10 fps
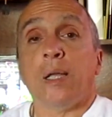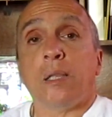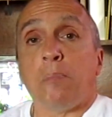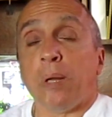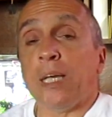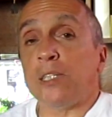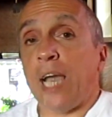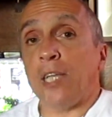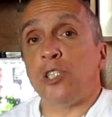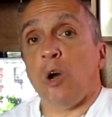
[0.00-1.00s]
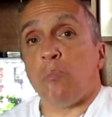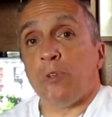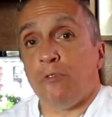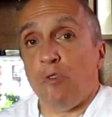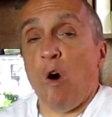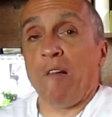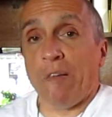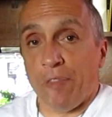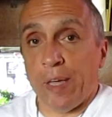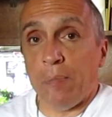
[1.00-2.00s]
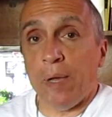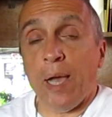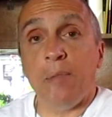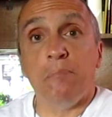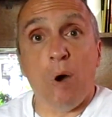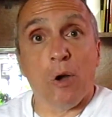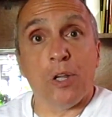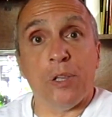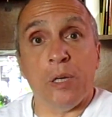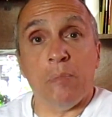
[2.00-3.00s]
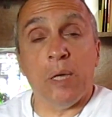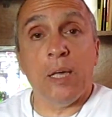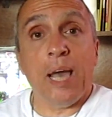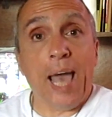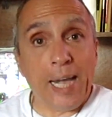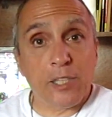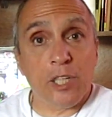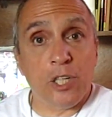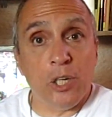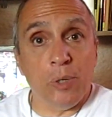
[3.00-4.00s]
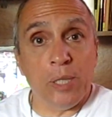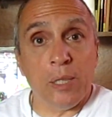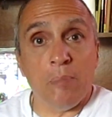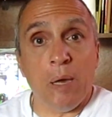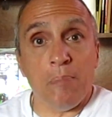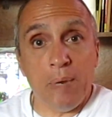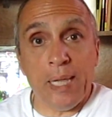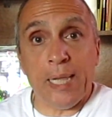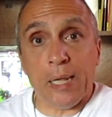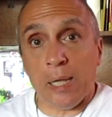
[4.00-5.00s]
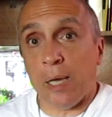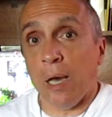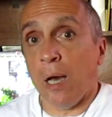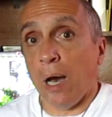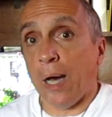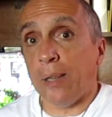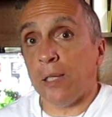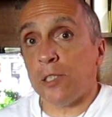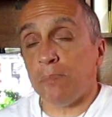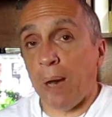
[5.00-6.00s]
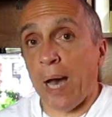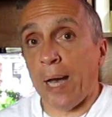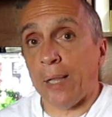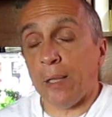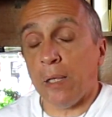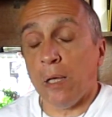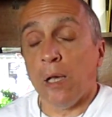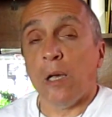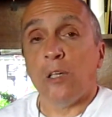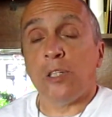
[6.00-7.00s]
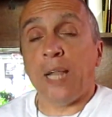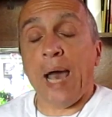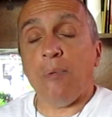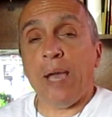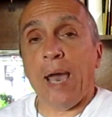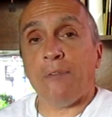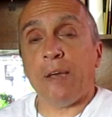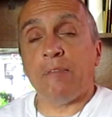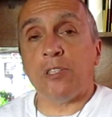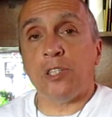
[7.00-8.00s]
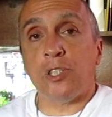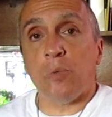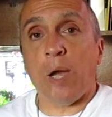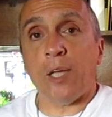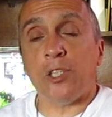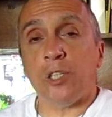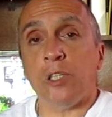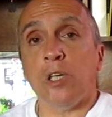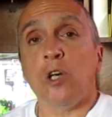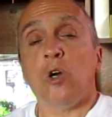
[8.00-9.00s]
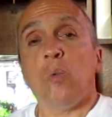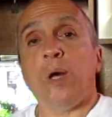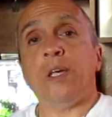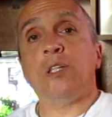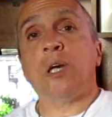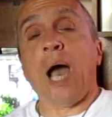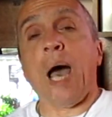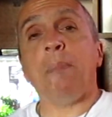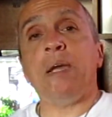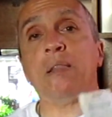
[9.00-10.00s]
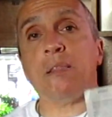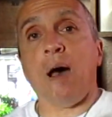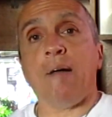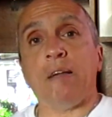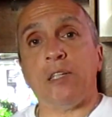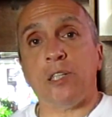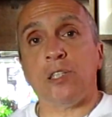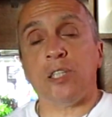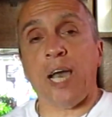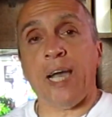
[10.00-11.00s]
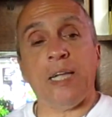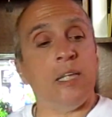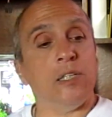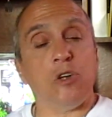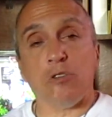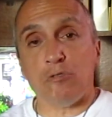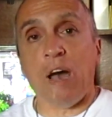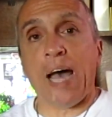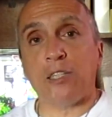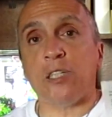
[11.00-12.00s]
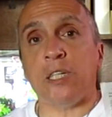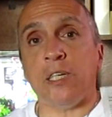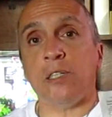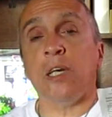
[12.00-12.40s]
The police catch up with four of them and murdered them, executed them immediately on the spot. So now we have here a situation where the commie authorities are saying these atrocities,